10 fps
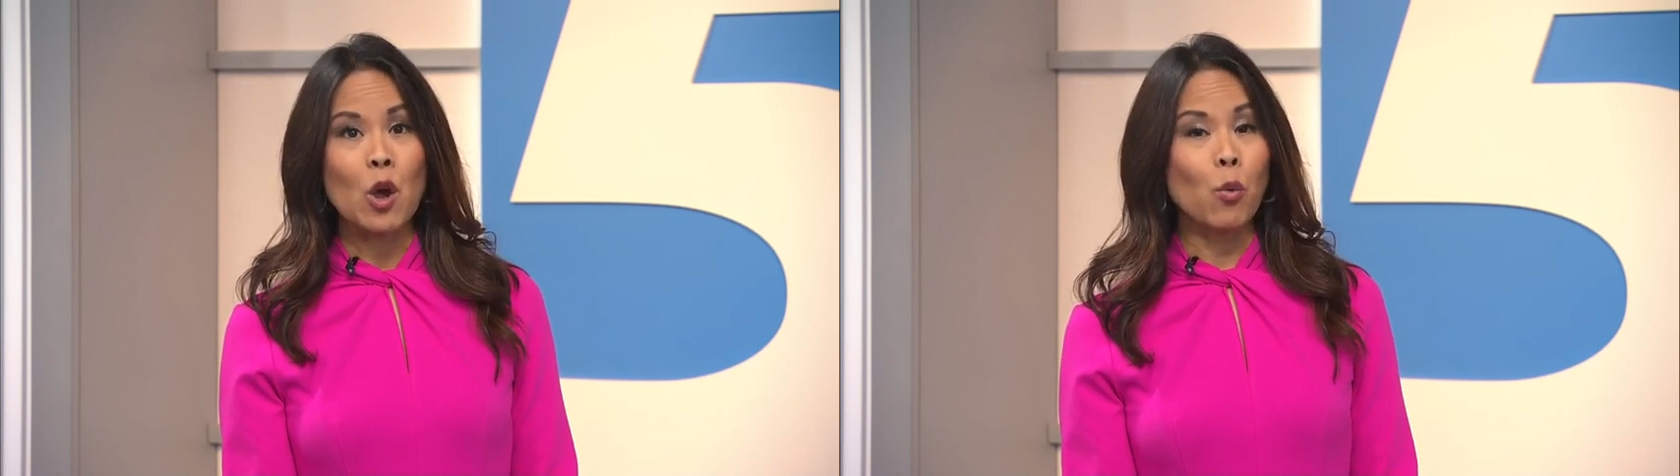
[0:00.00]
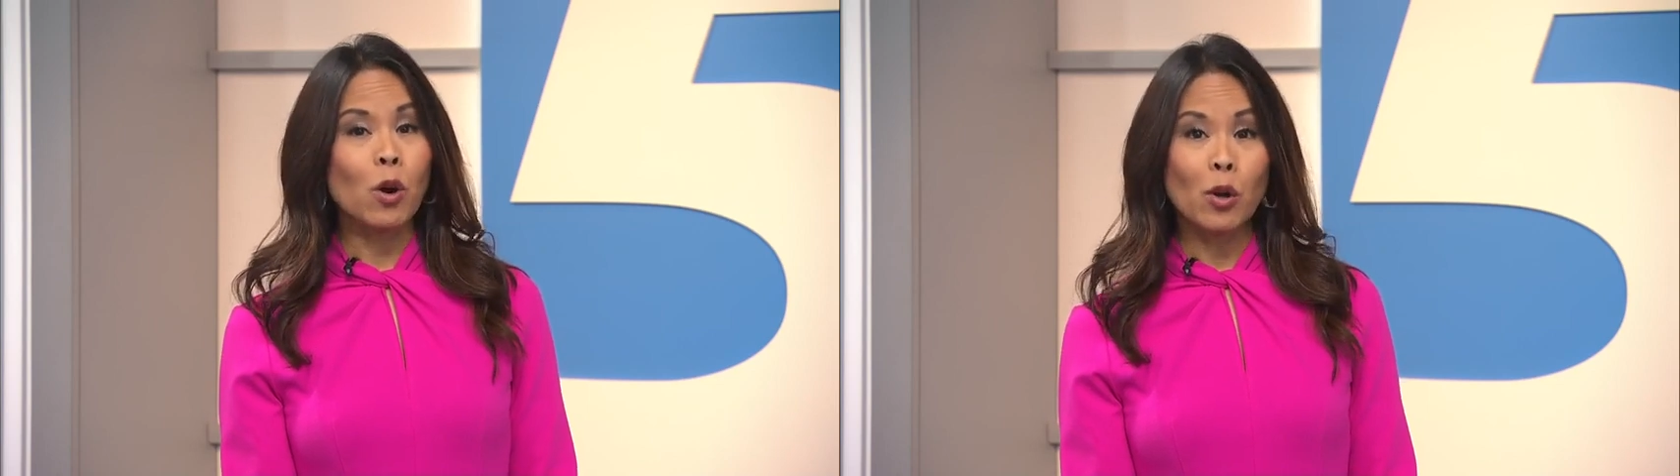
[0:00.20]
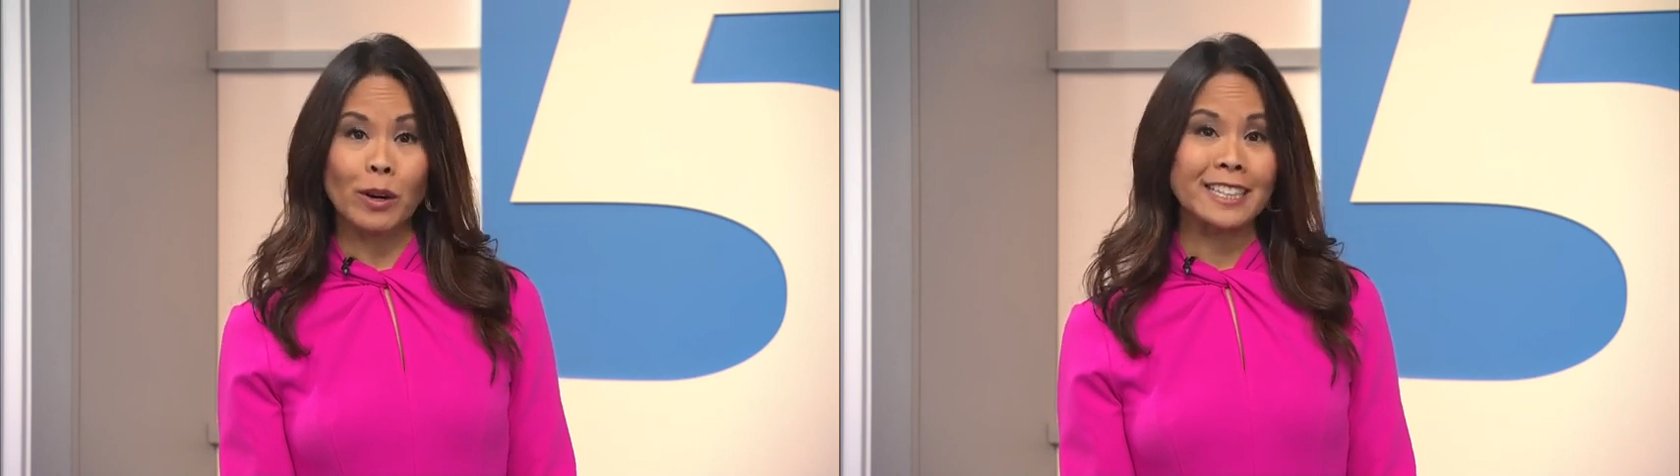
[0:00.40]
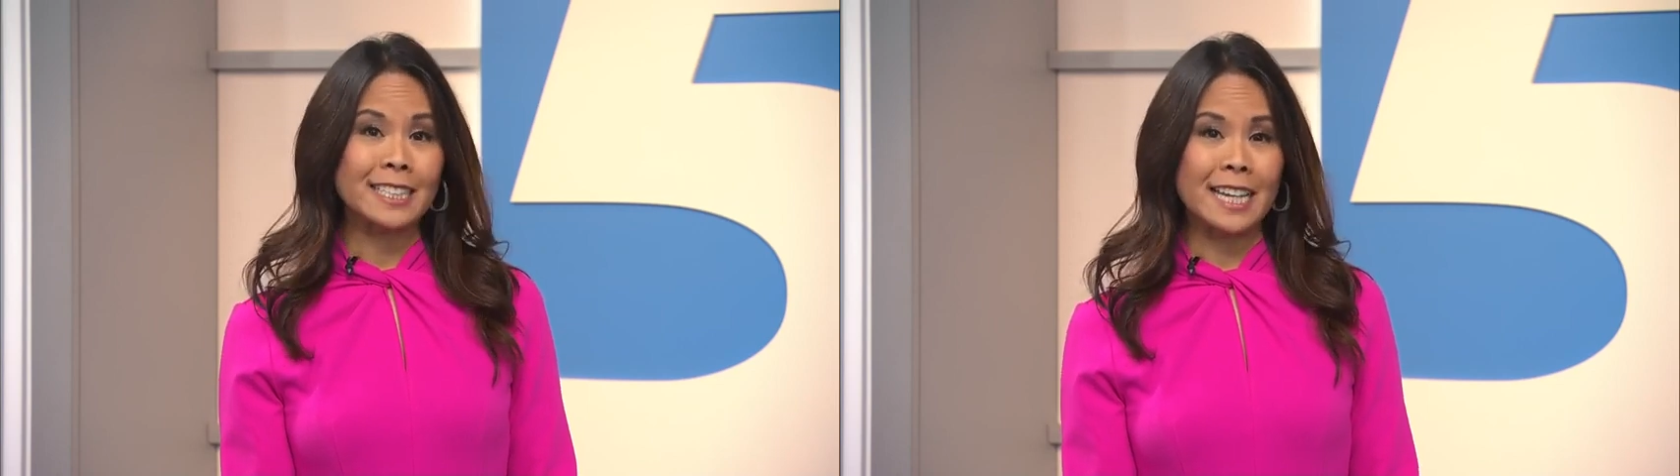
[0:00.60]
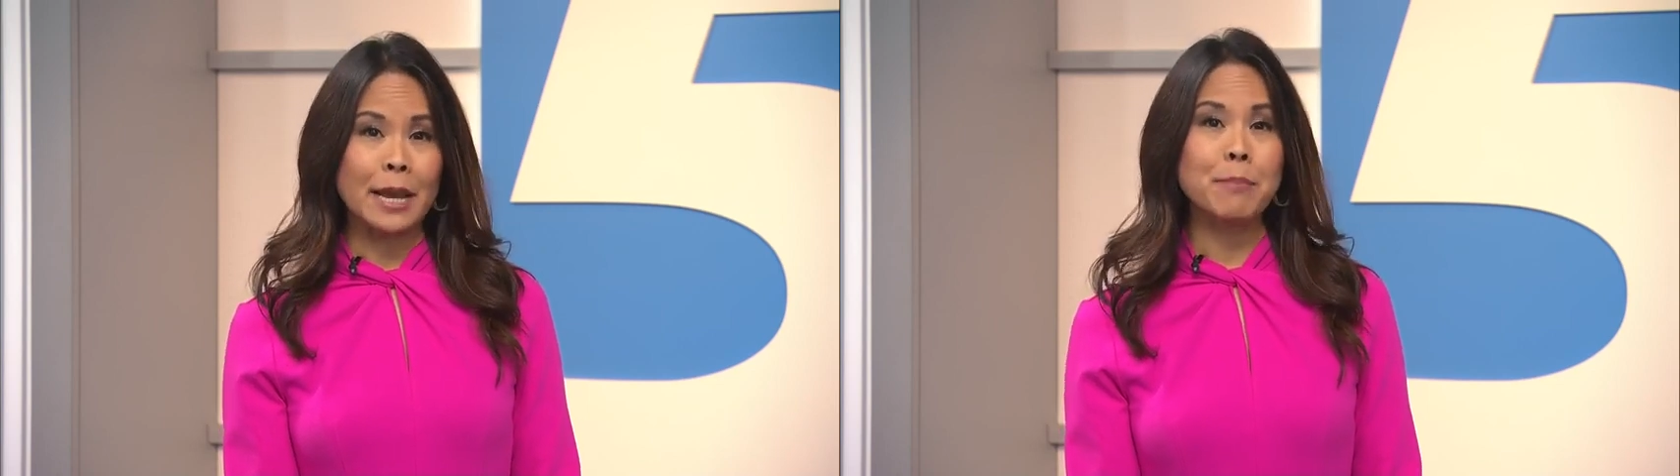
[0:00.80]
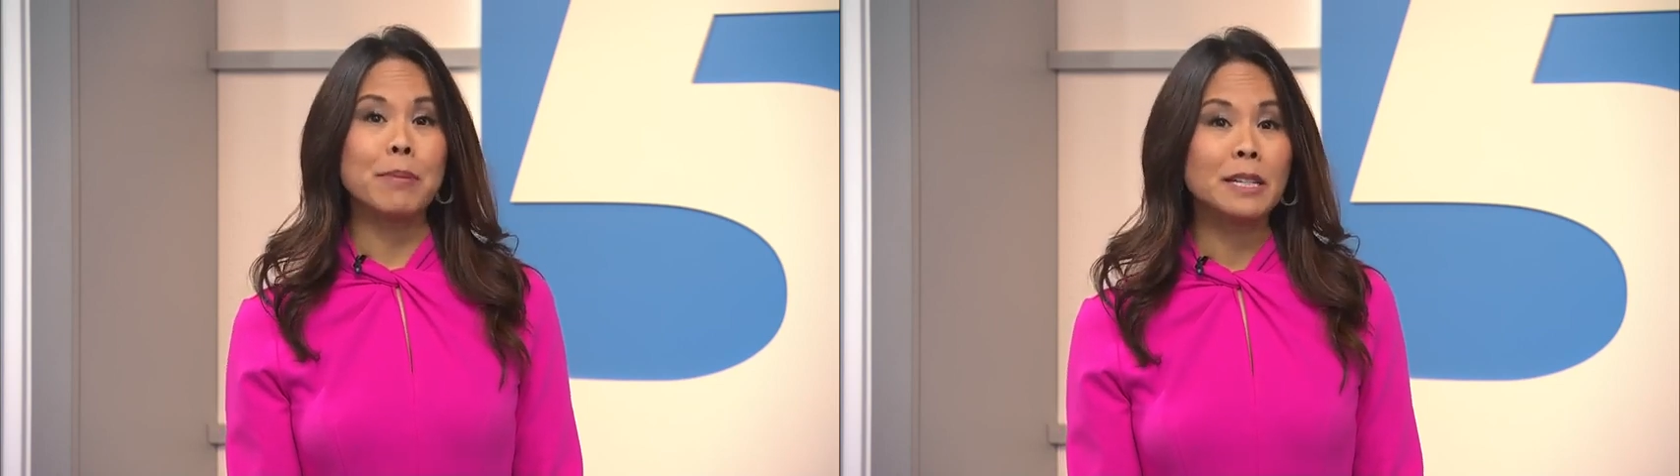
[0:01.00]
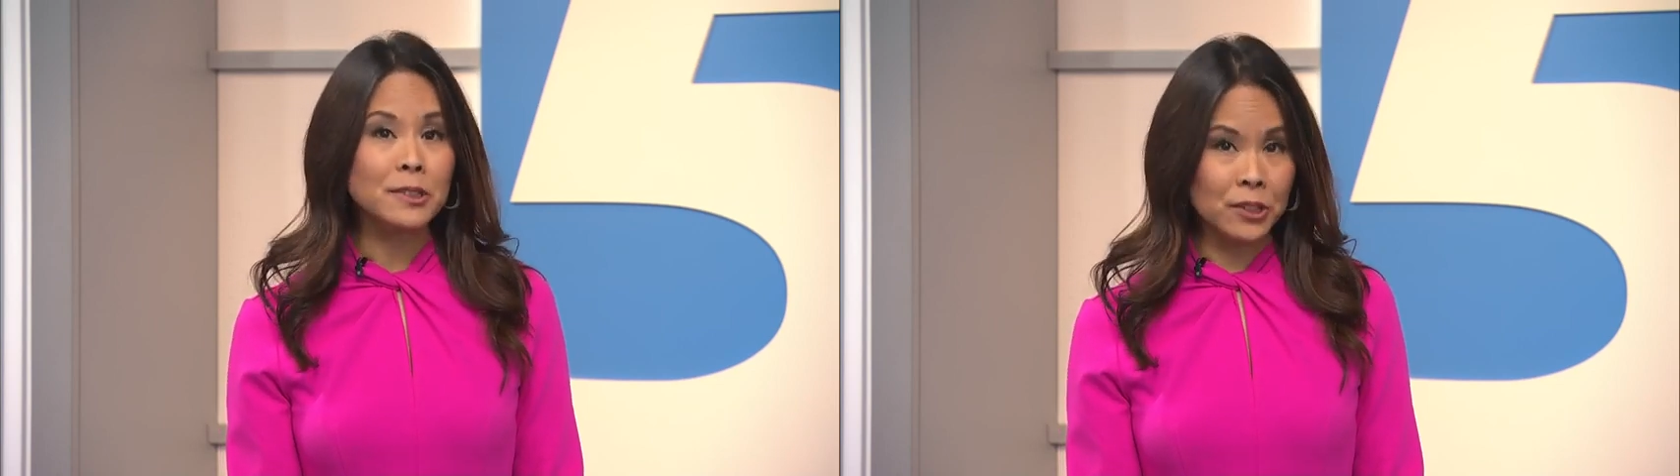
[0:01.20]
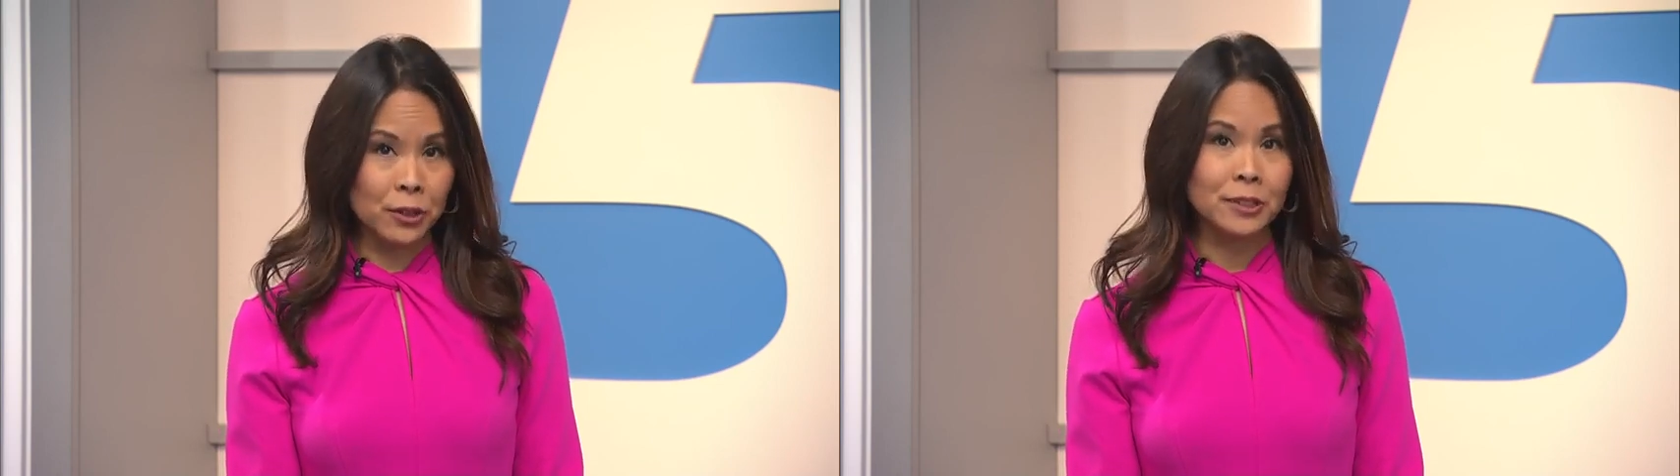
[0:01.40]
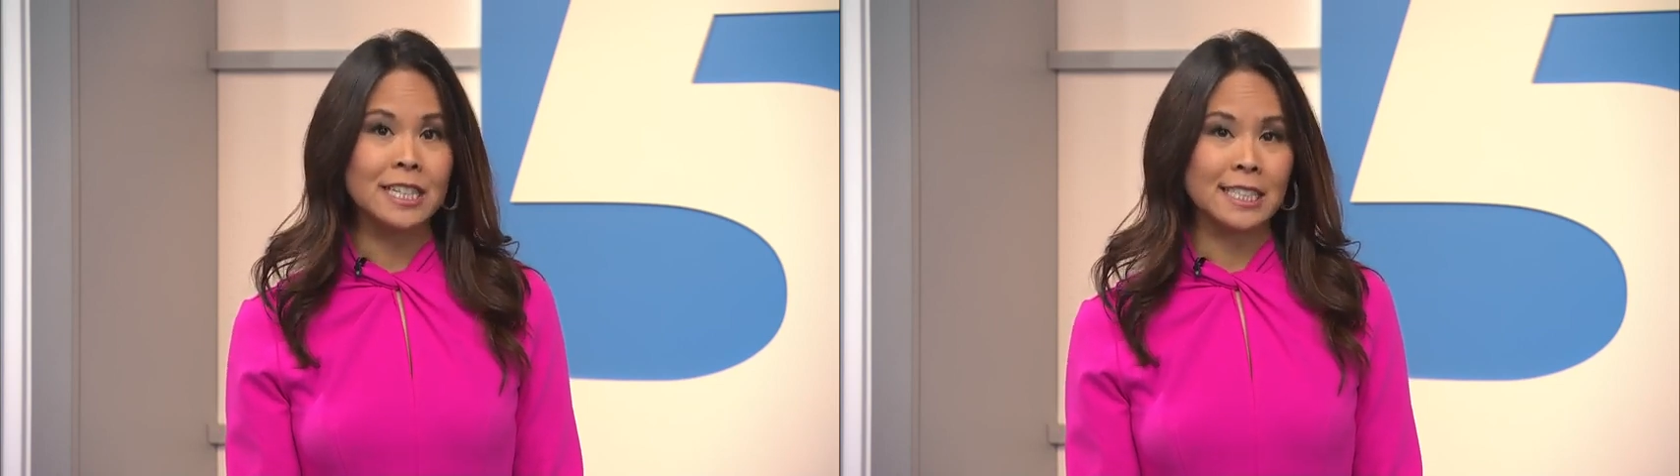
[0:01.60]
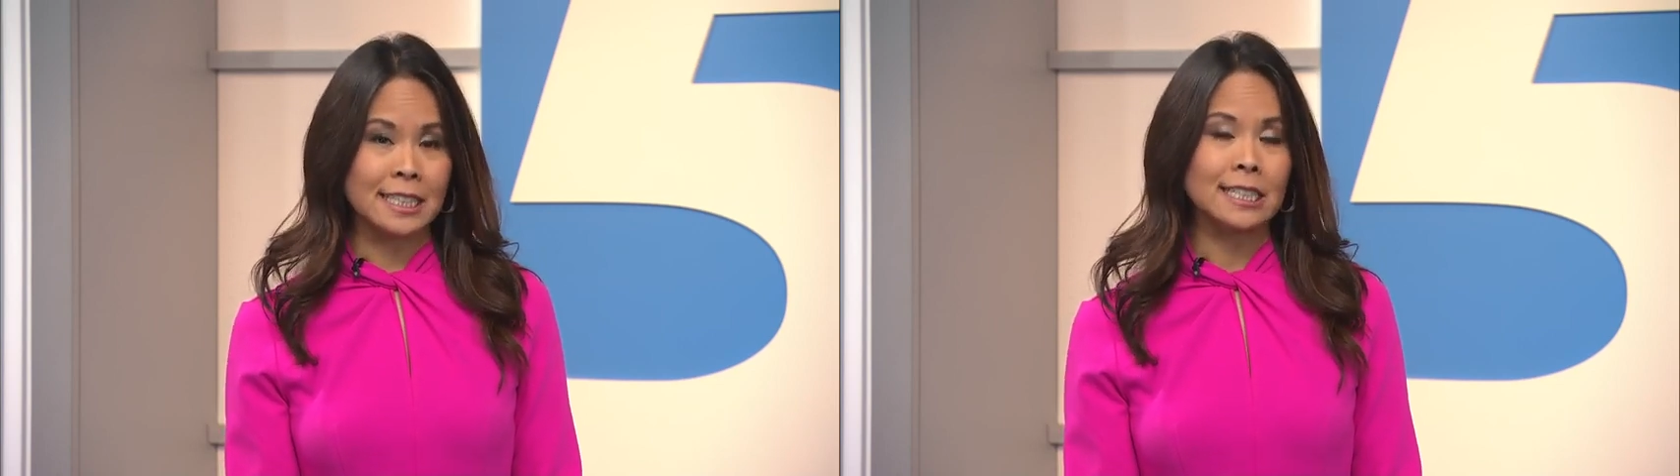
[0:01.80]
We're already seeing busier
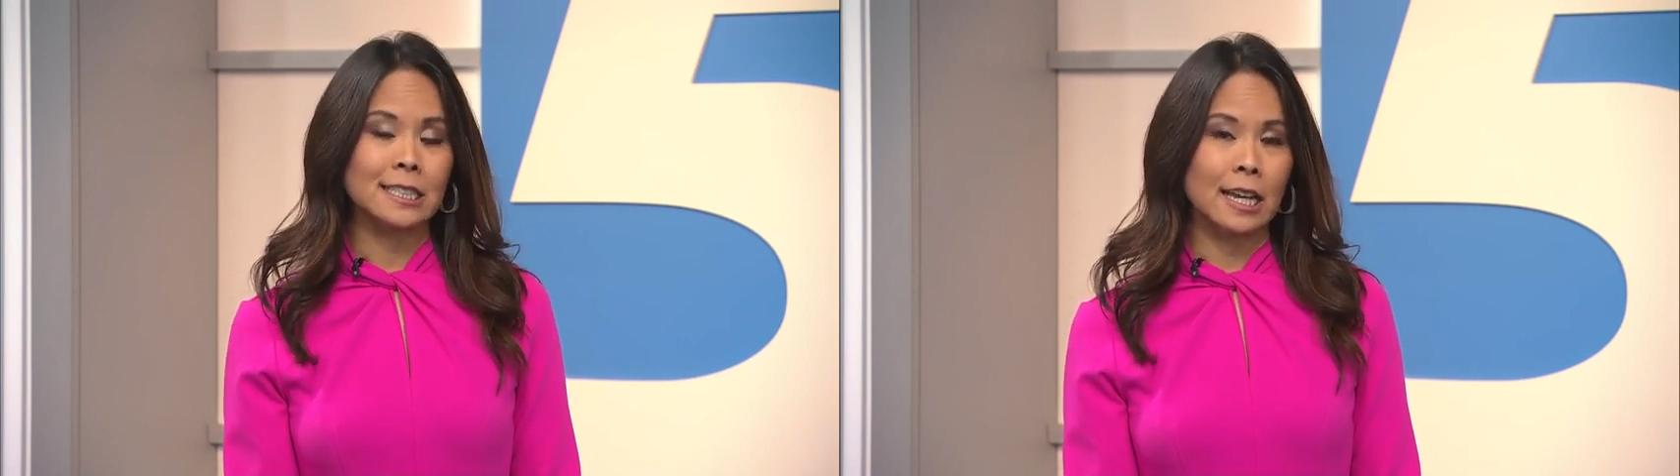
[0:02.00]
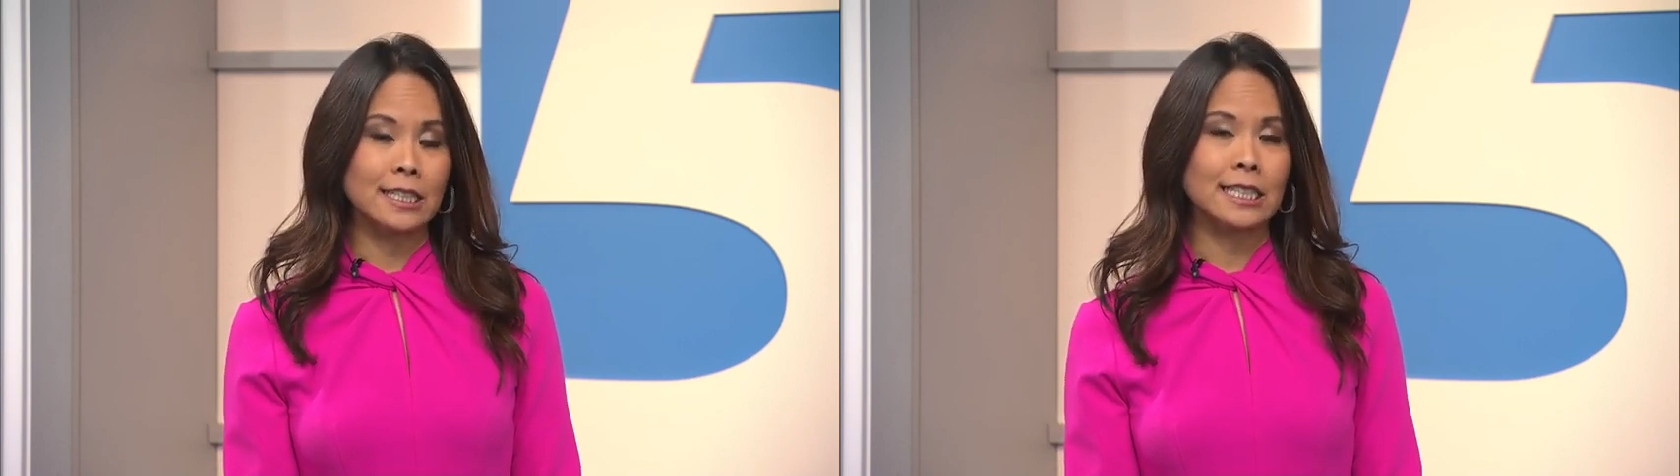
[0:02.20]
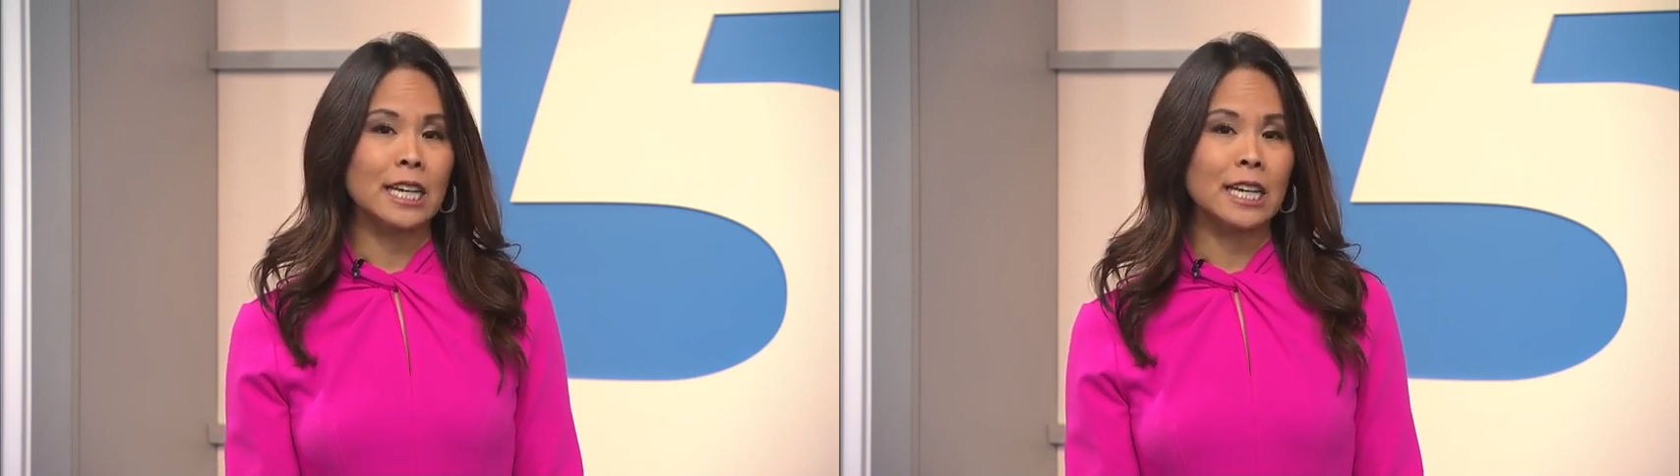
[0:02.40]
testing sites